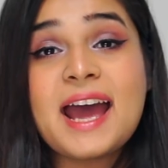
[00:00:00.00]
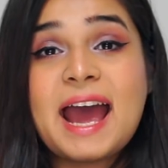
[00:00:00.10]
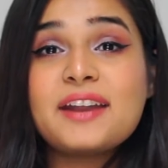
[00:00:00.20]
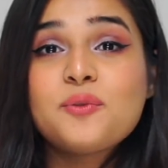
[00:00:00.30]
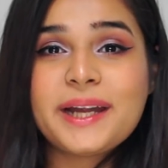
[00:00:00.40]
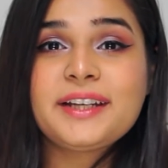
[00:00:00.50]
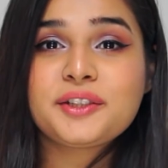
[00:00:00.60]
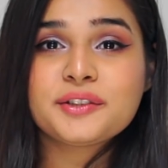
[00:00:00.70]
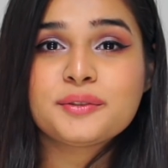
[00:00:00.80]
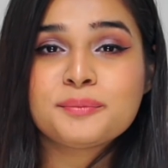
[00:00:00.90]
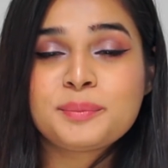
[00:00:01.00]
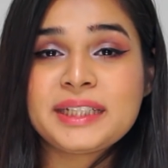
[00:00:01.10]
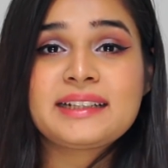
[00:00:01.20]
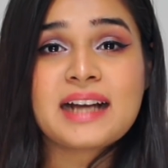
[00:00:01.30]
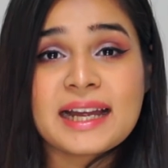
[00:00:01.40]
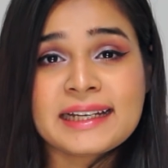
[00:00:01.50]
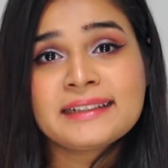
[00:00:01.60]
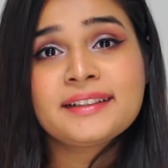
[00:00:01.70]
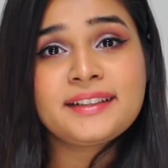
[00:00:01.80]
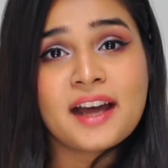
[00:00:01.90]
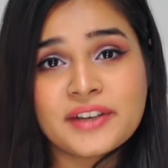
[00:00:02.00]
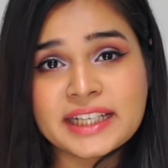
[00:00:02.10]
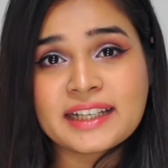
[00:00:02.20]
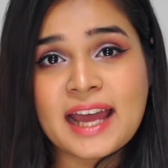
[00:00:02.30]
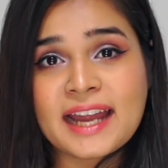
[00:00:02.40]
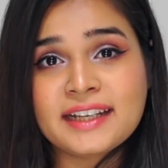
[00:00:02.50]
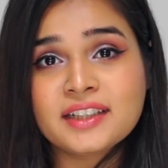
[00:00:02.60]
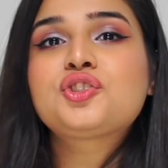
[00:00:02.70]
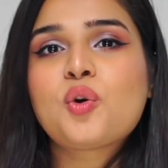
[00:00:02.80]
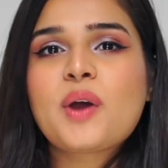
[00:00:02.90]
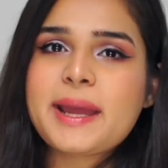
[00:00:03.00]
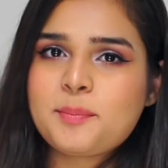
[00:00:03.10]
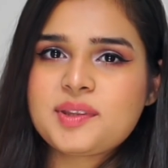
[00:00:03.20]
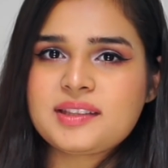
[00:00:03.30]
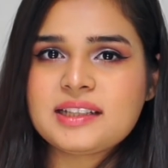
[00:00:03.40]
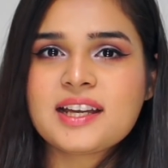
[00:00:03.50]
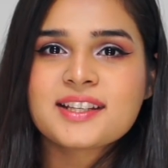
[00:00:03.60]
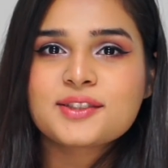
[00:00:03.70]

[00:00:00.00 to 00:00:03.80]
and when to be kind, loving, and show empathy.